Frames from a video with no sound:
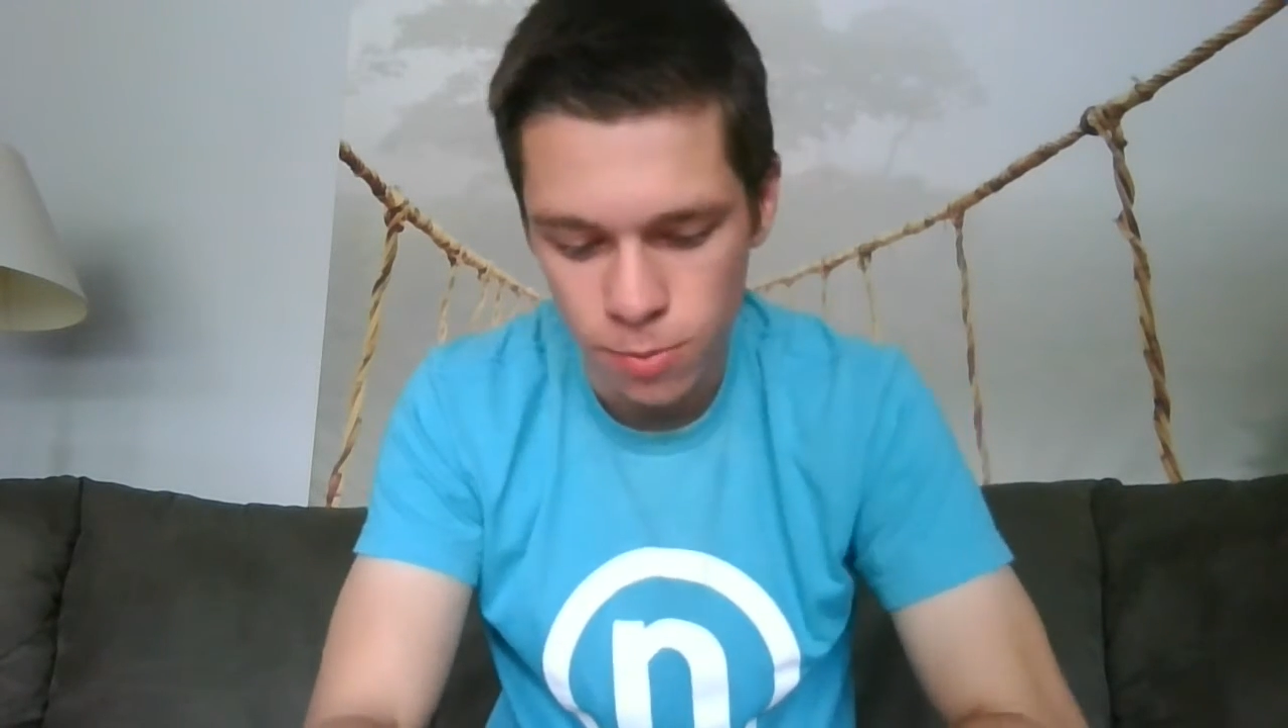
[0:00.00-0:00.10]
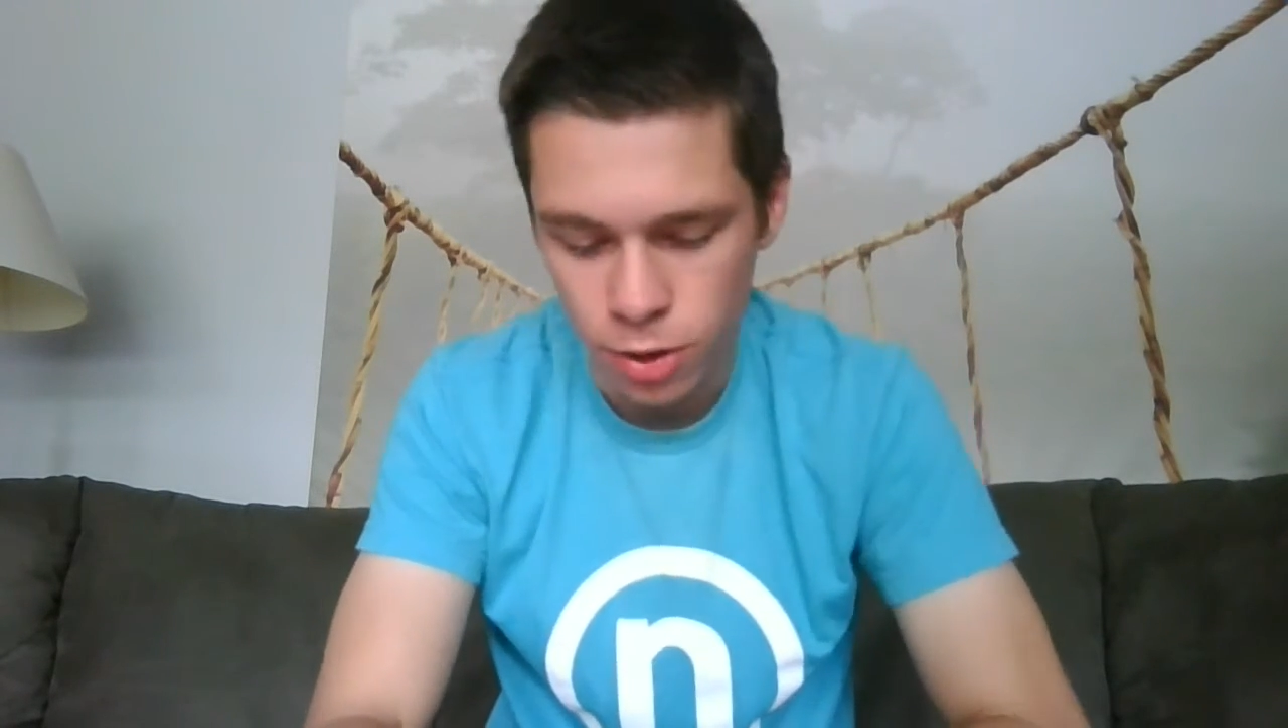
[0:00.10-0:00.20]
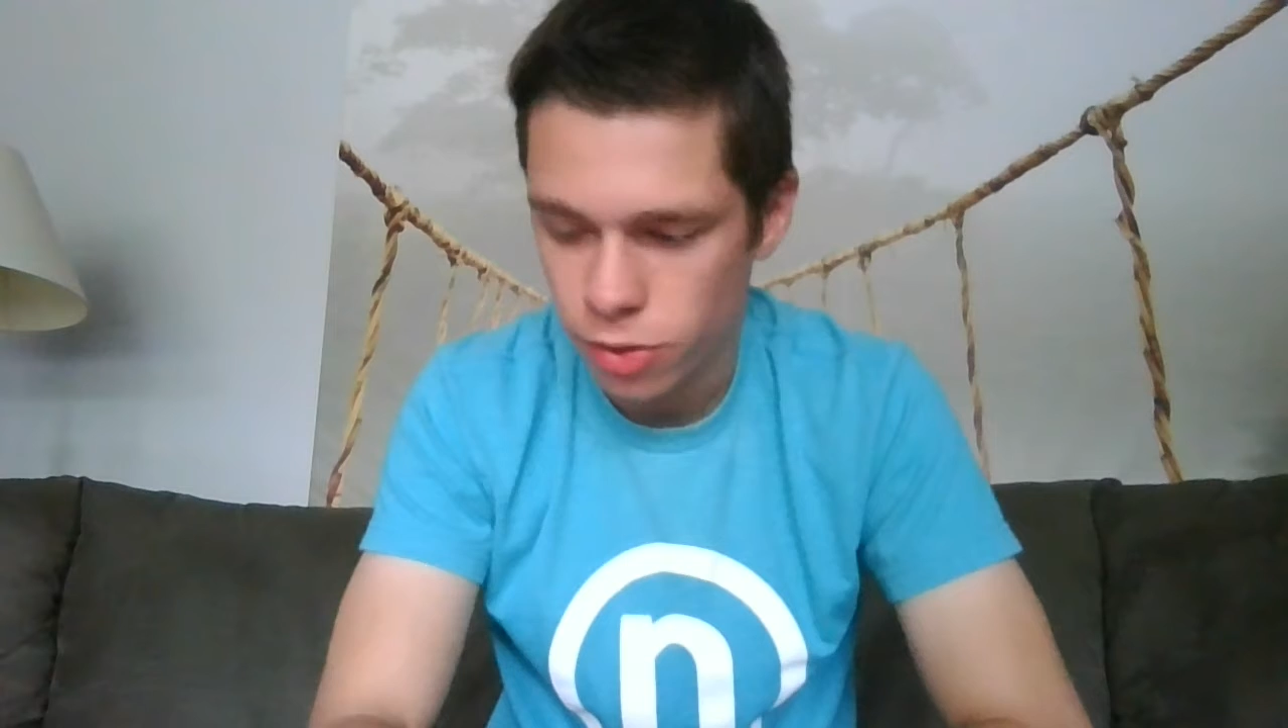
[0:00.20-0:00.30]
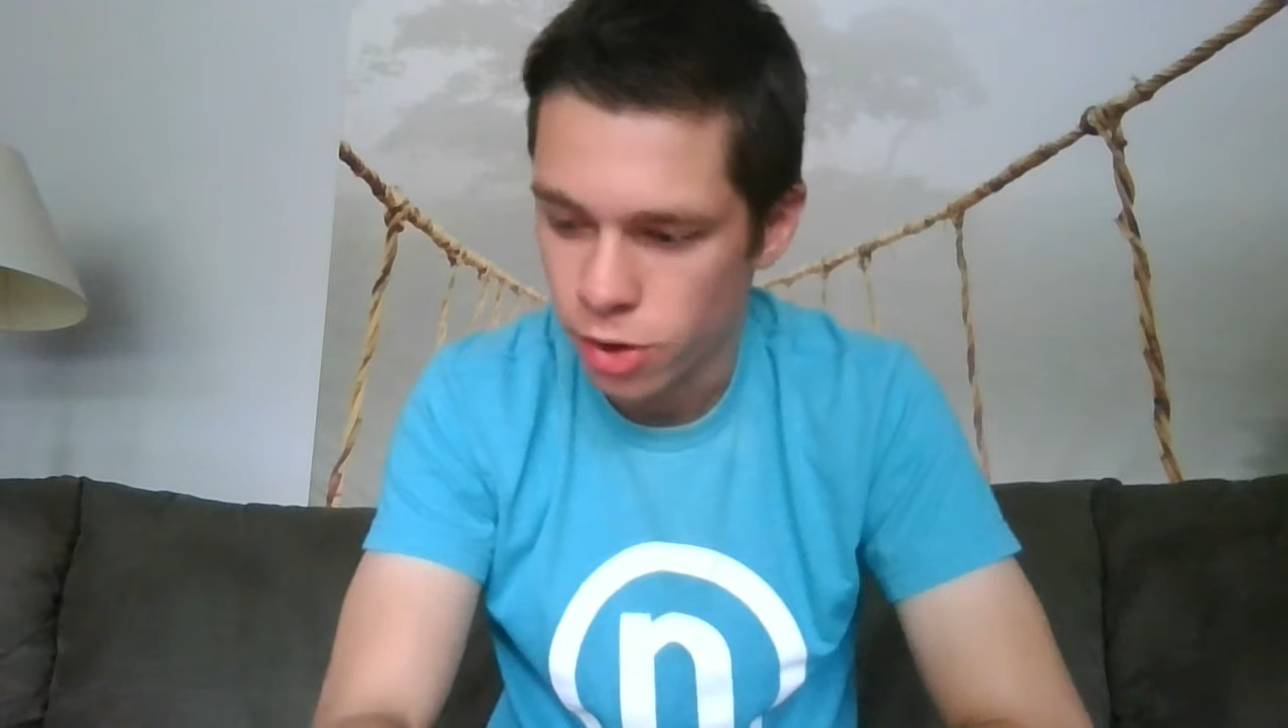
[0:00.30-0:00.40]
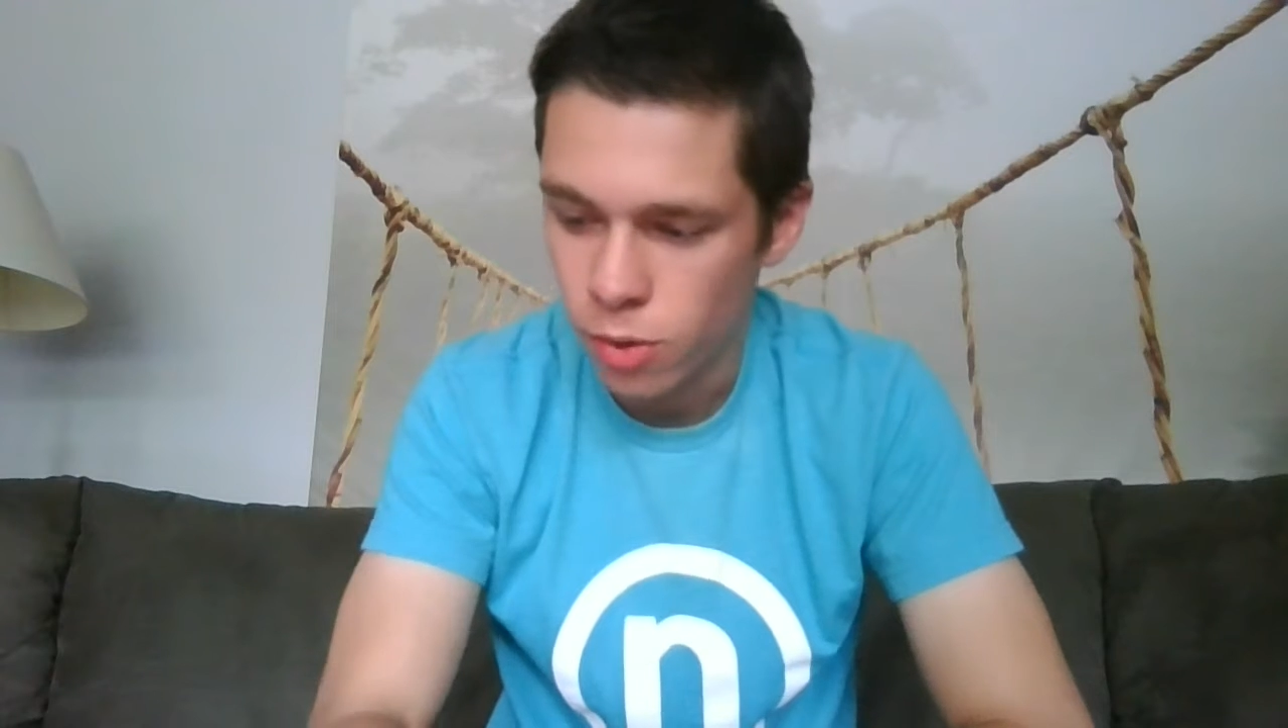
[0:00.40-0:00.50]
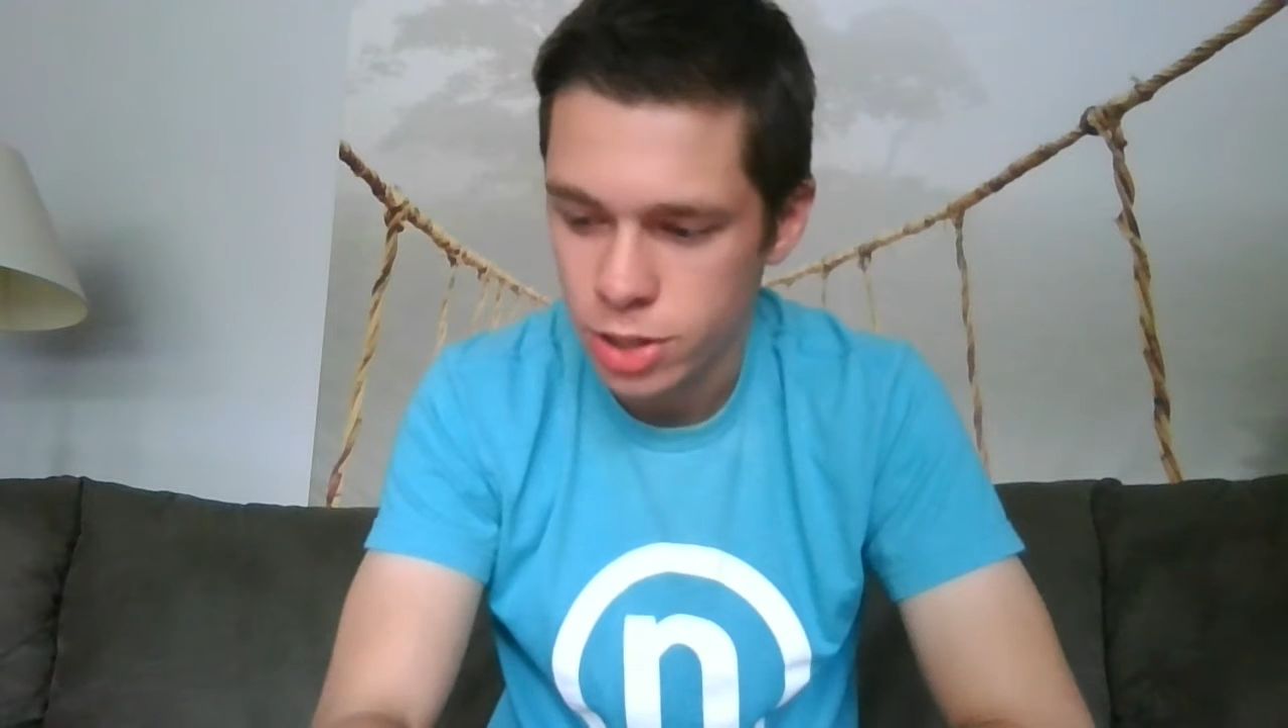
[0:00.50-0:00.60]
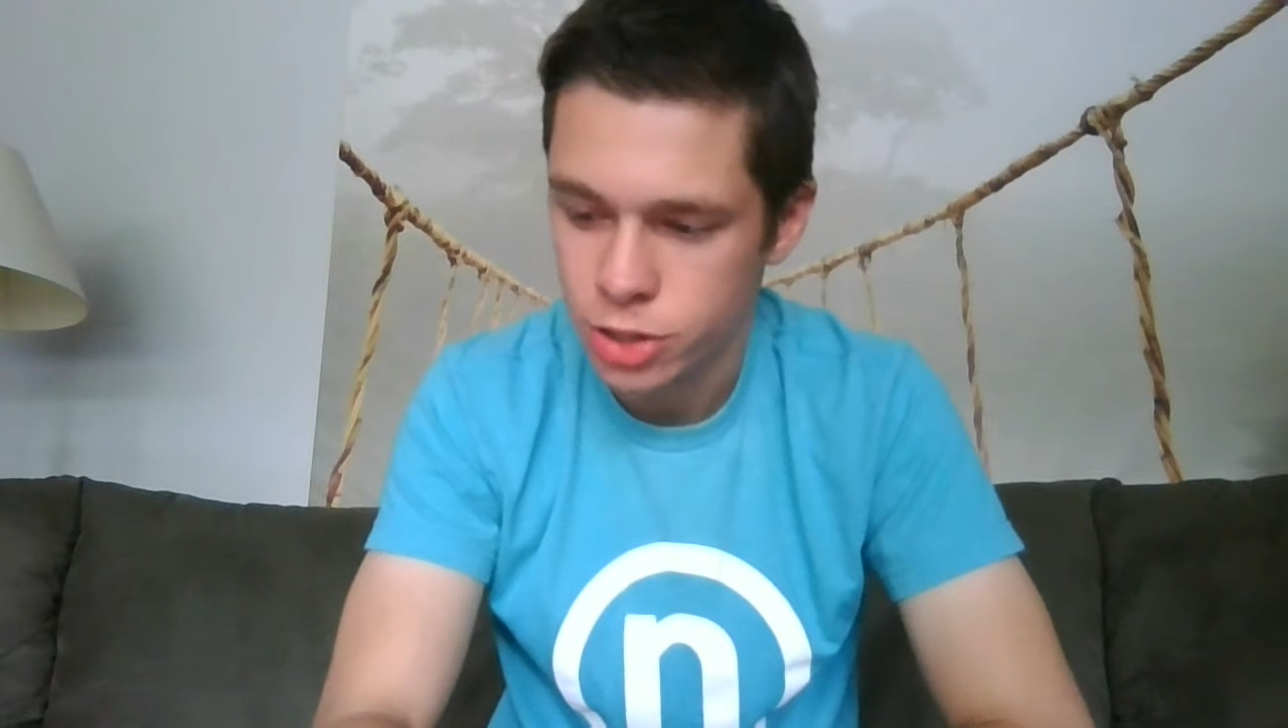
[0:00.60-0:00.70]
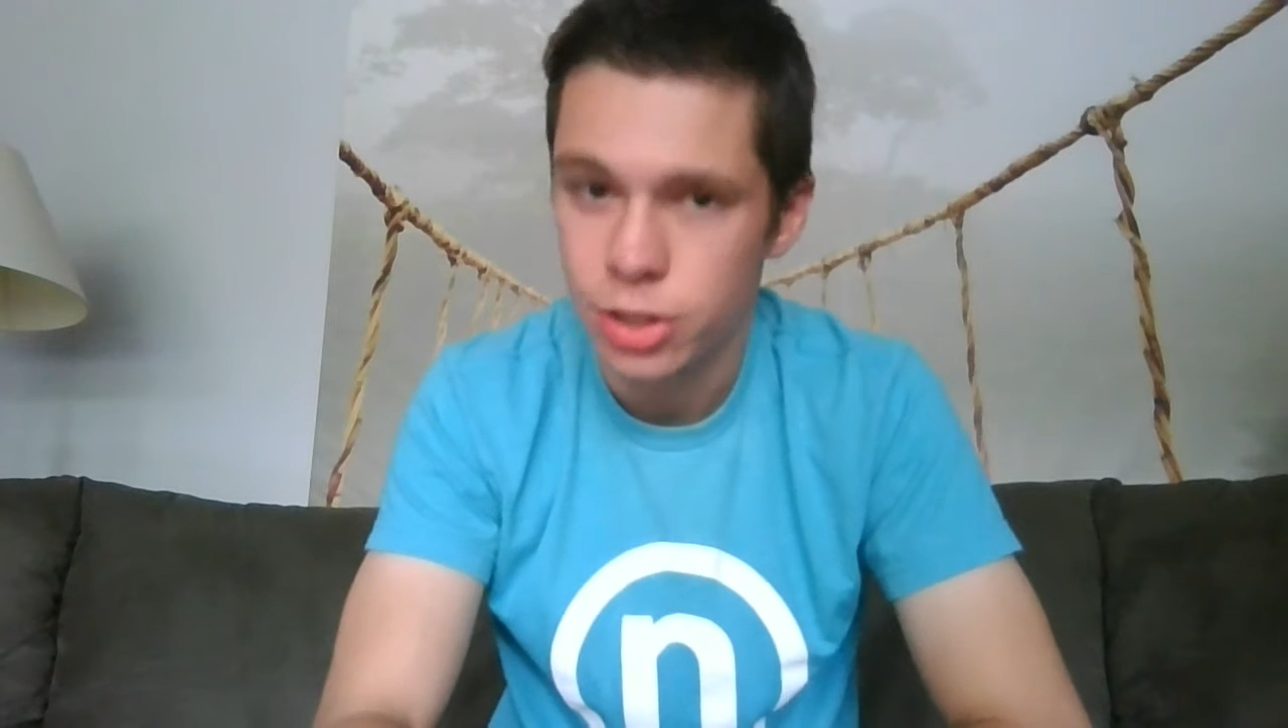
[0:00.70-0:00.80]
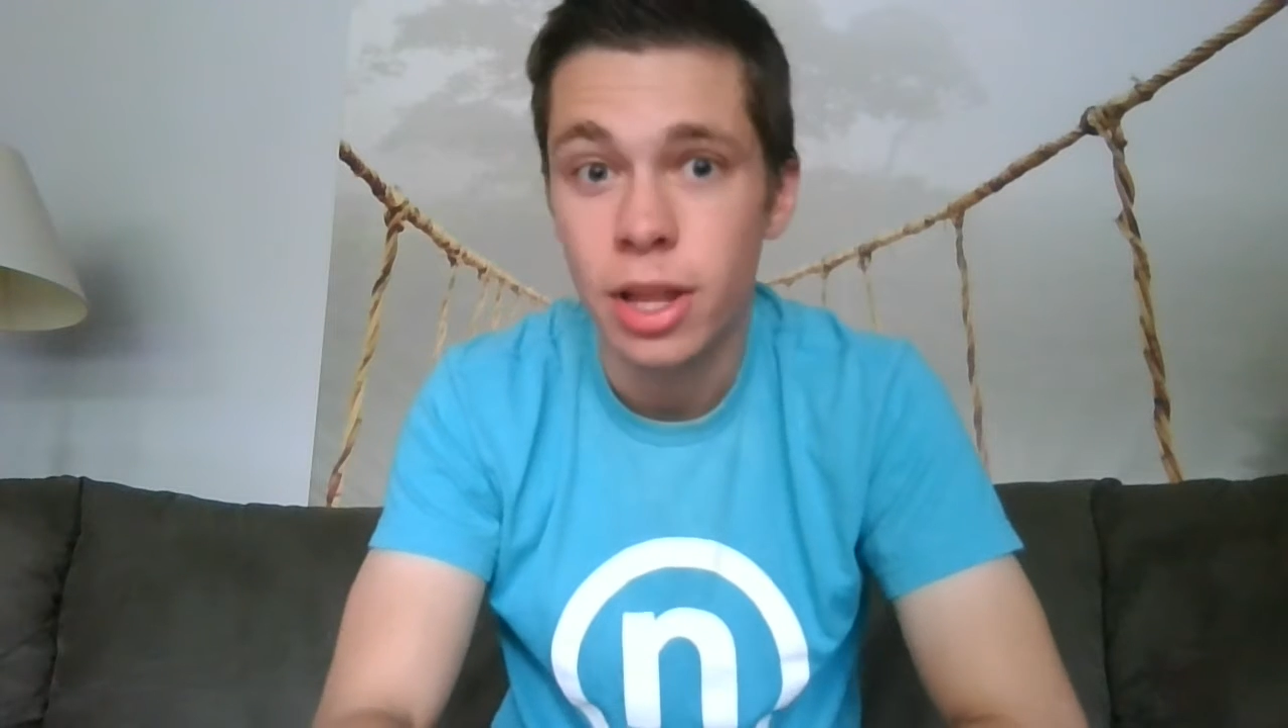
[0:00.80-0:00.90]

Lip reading: the question